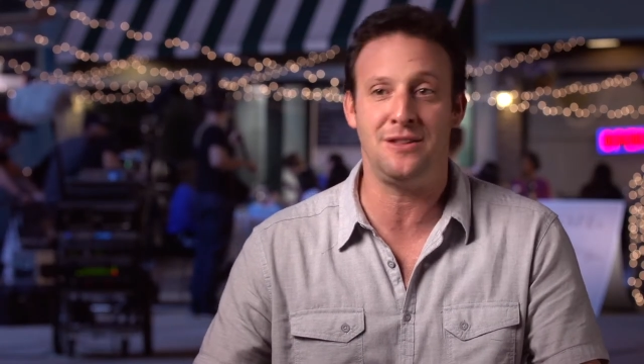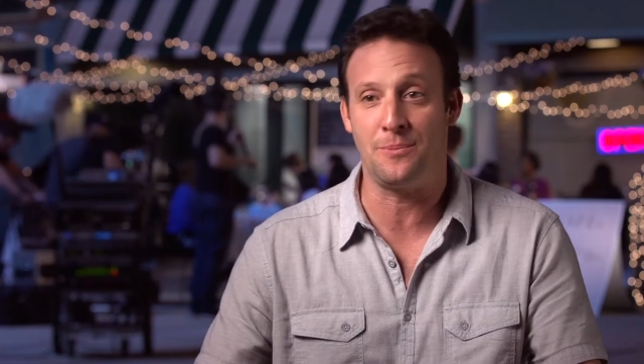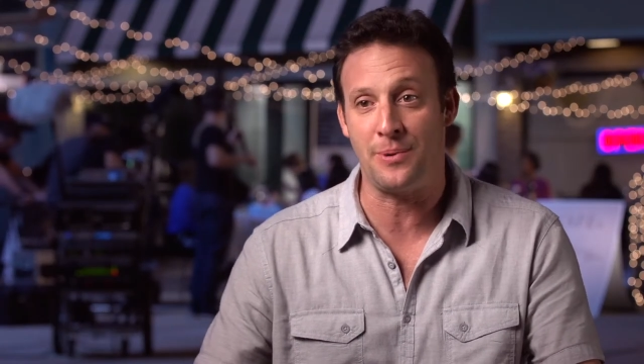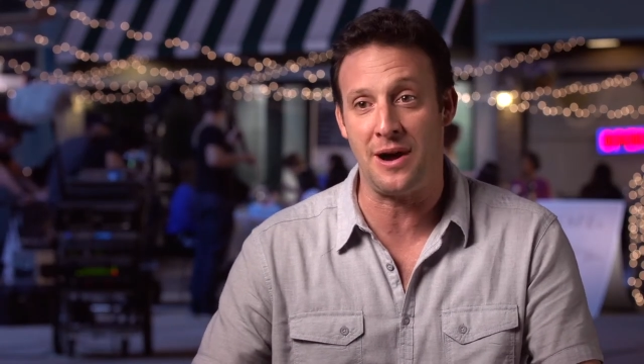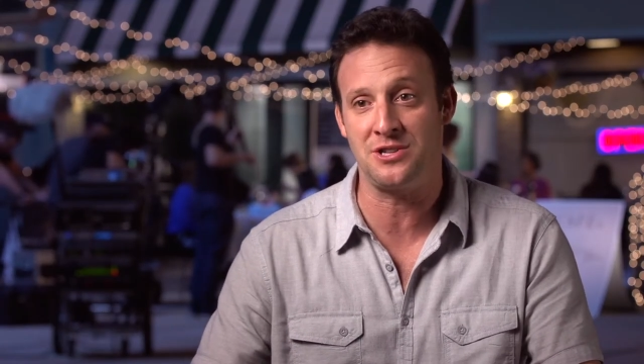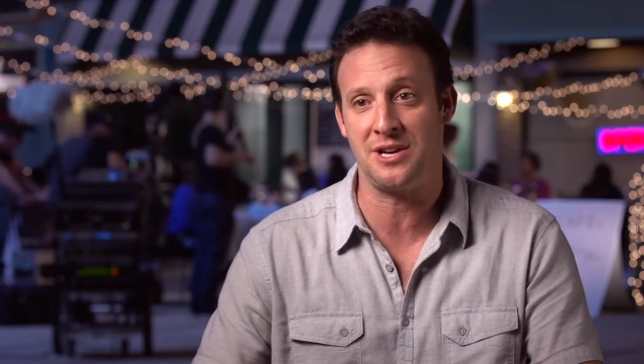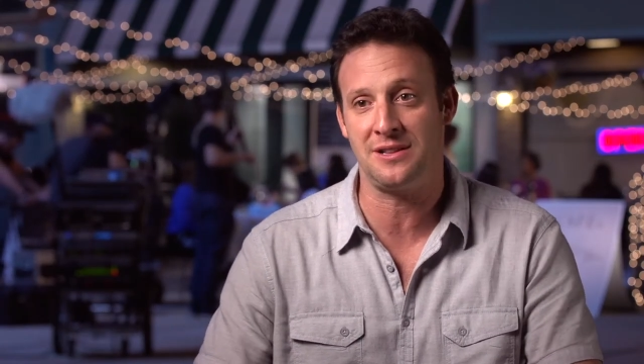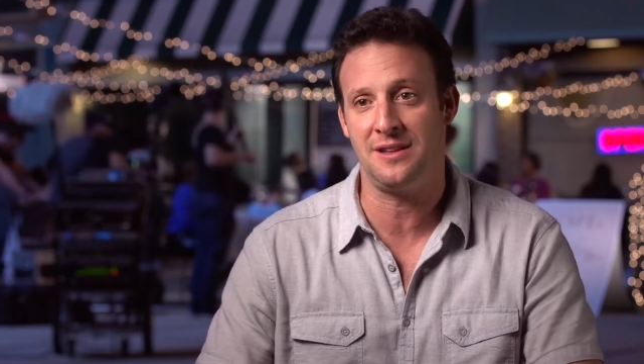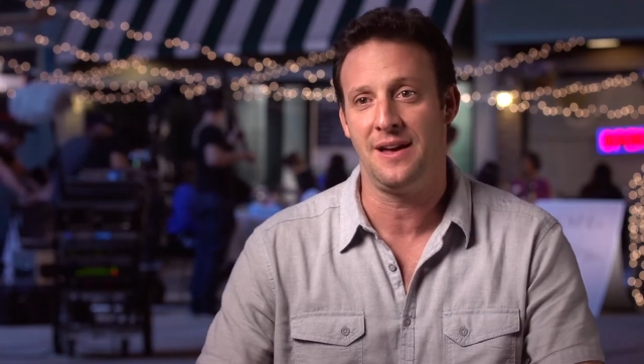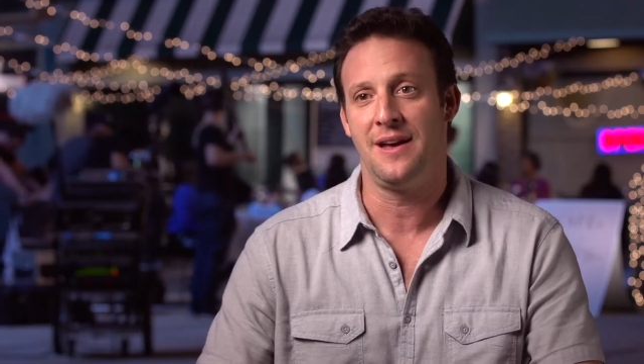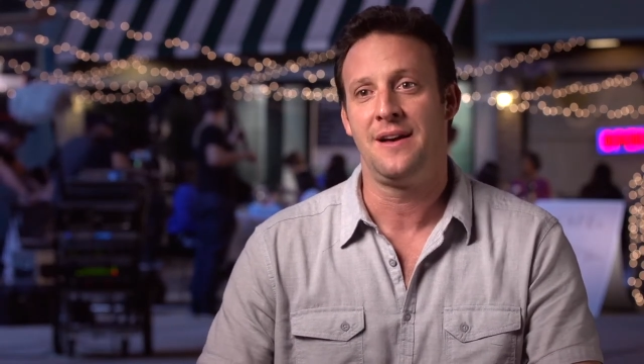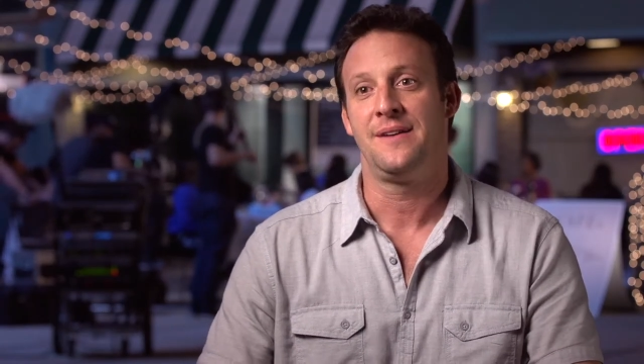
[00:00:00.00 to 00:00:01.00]
the project
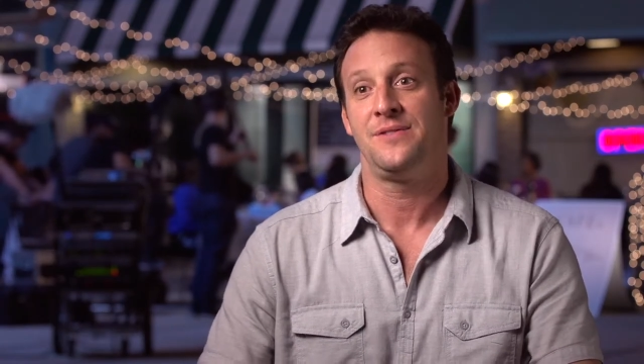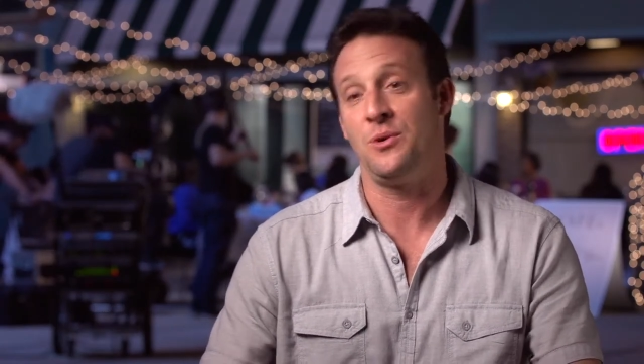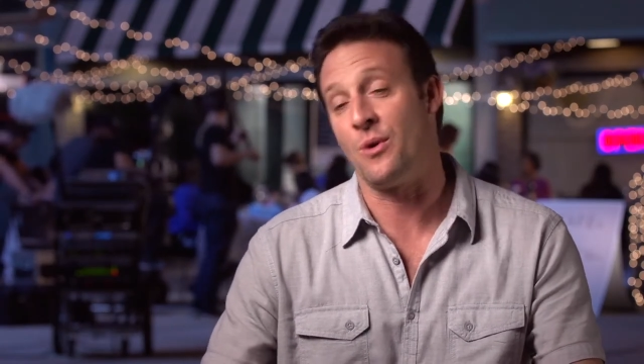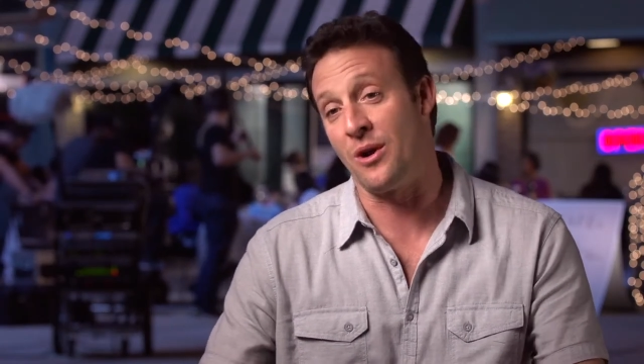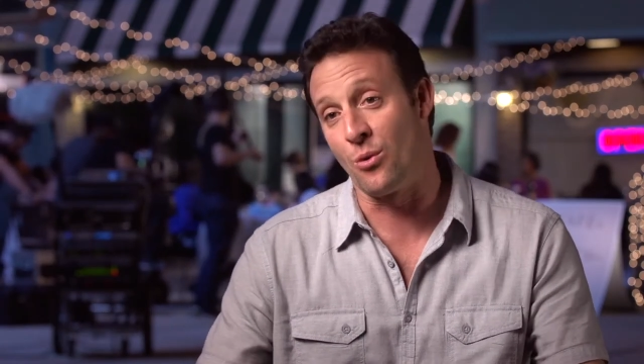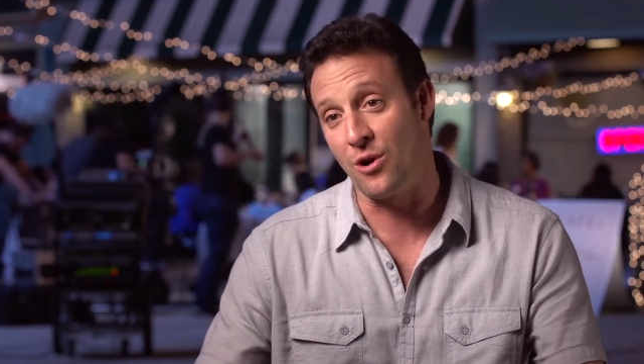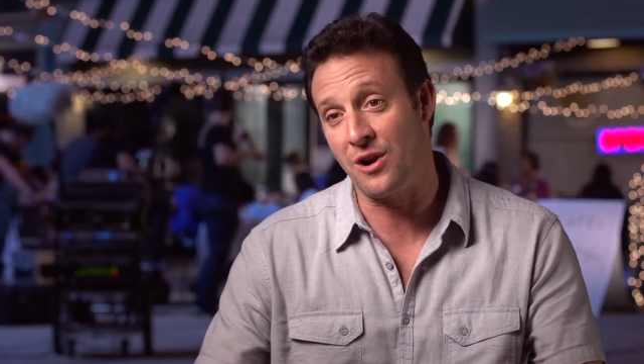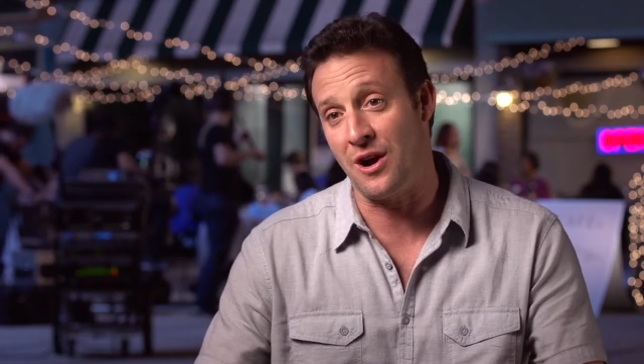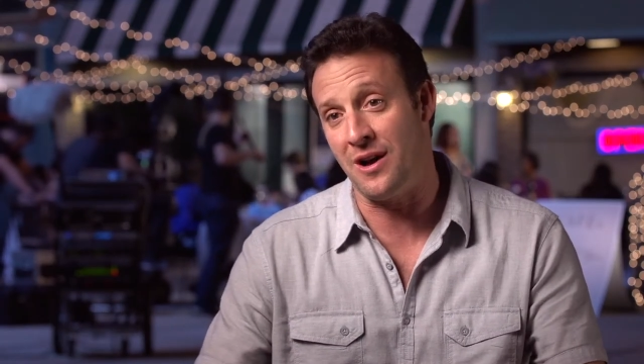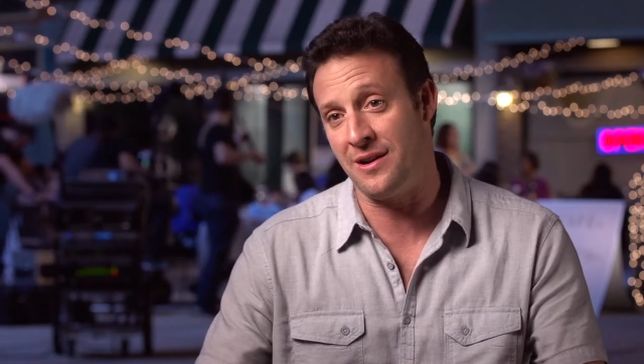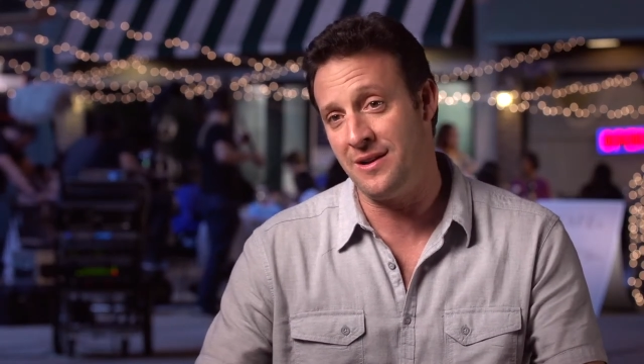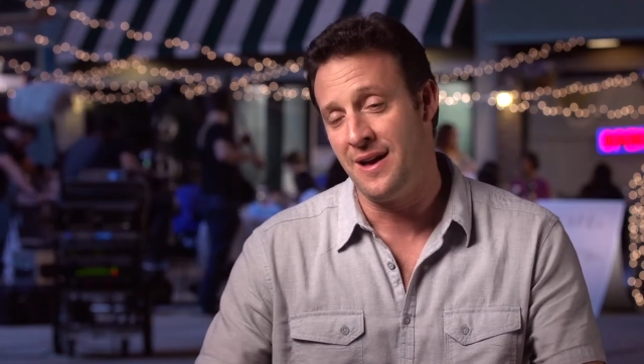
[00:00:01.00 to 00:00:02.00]
you want to work
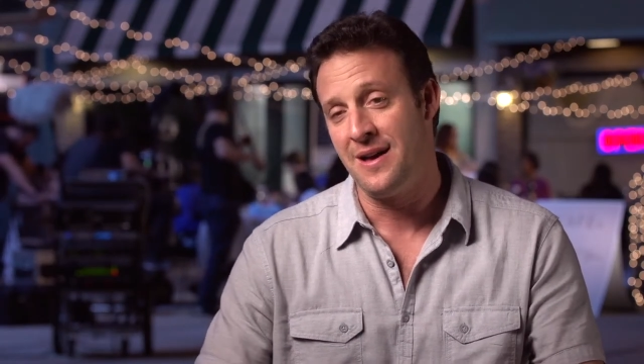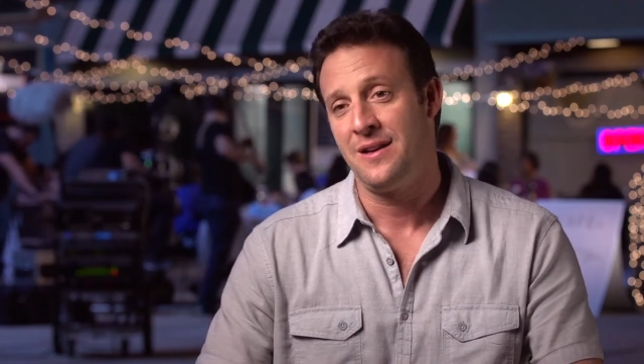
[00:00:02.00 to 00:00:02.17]
on,